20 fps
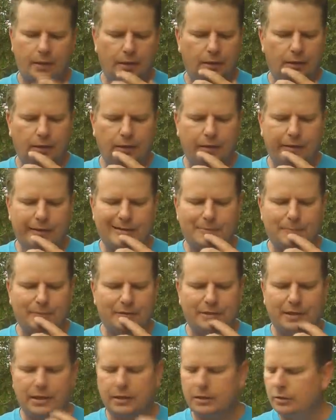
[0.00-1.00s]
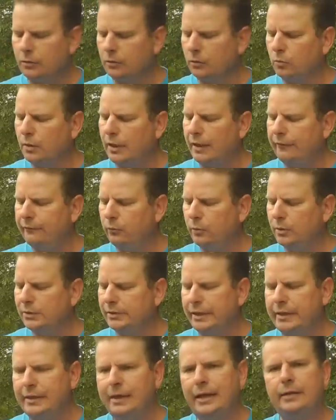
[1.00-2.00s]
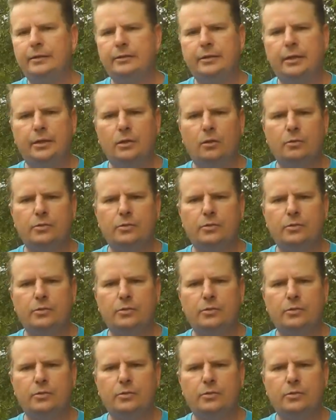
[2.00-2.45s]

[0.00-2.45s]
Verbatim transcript: Uh, this particular rifle is a nineteen